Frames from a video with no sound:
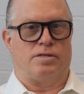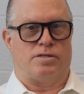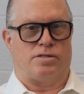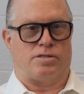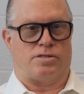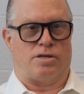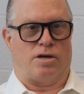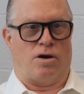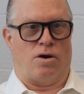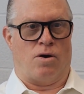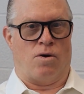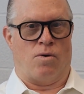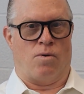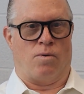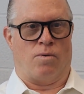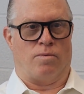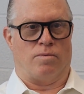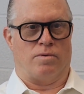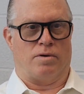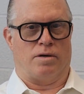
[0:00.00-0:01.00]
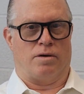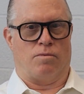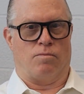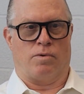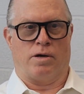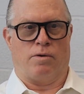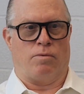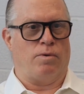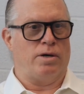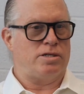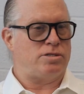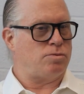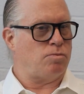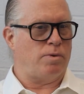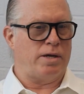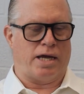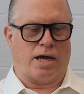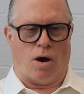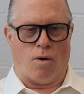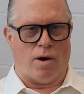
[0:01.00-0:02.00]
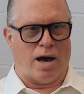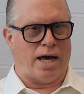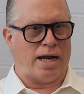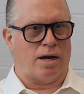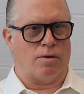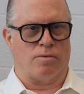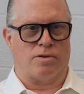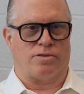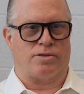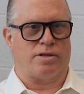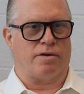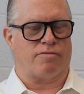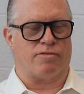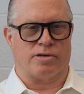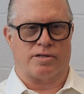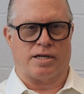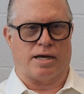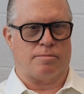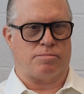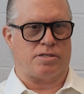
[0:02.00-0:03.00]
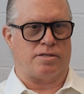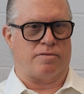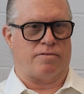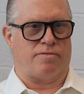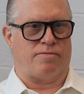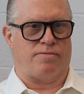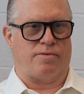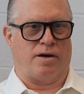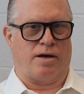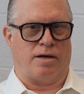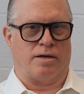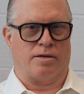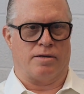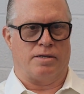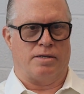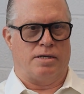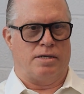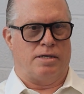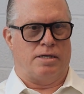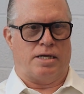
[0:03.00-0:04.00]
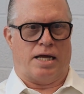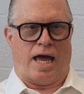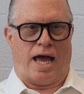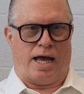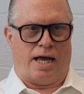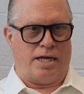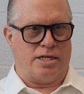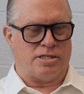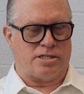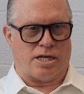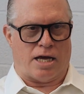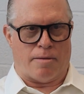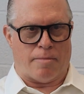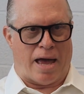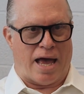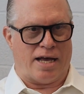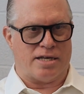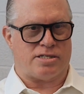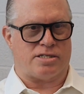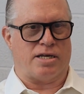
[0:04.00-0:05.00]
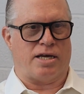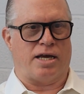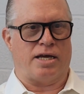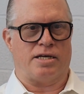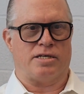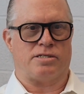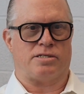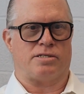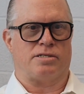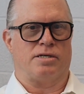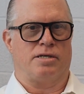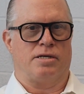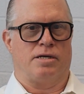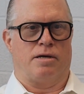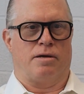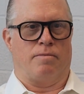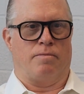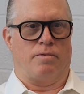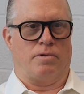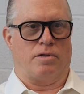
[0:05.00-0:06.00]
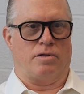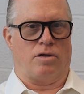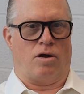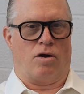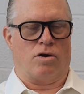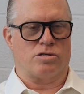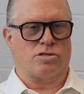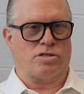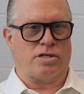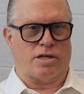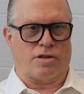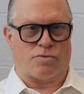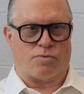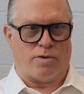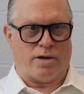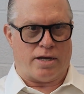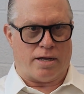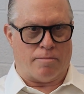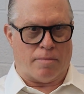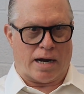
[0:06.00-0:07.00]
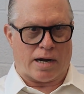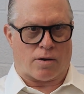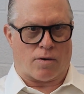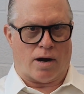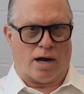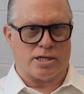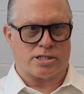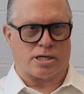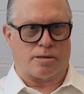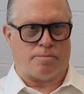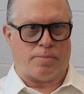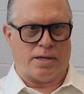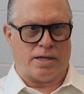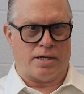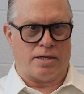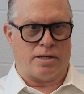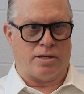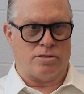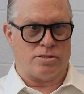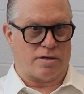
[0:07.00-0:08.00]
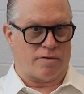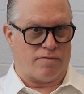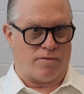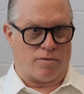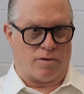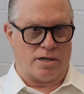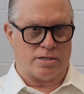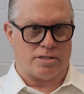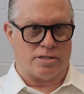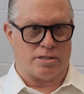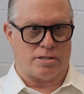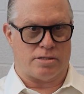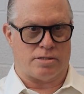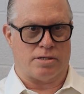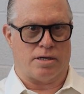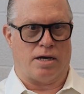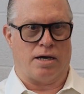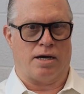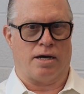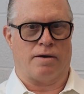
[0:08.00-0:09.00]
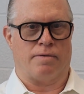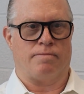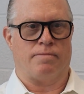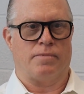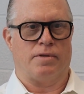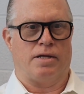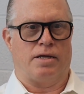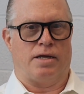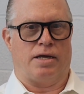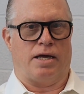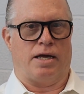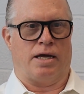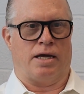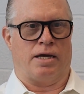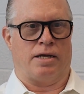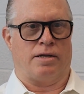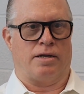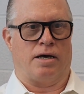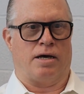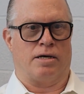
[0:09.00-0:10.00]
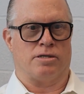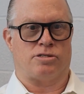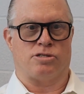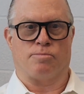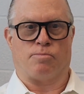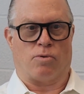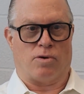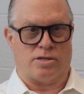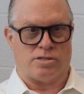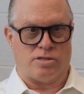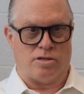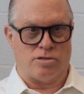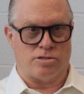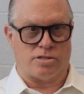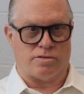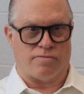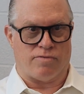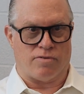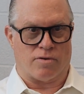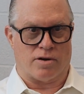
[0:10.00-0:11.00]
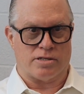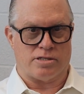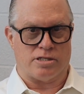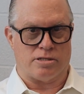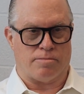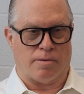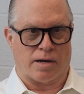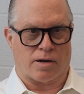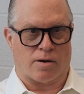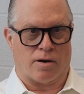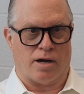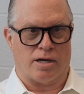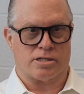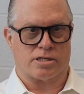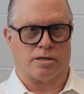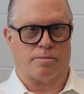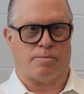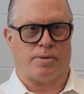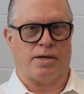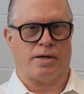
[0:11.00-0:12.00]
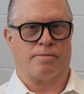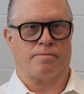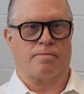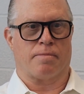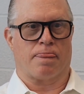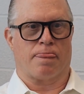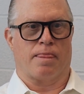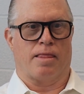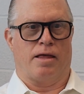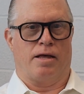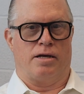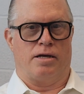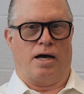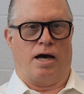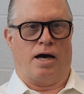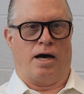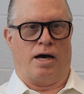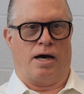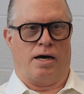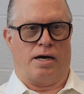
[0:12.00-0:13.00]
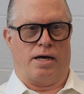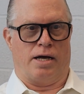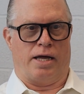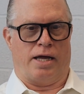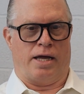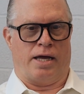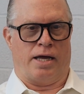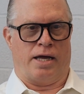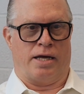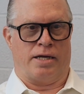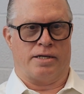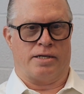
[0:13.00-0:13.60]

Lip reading: So we go at it with different types of enzyme assays, largely 3D microscopy using fluorescence and super resolution fluorescence microscopy, but we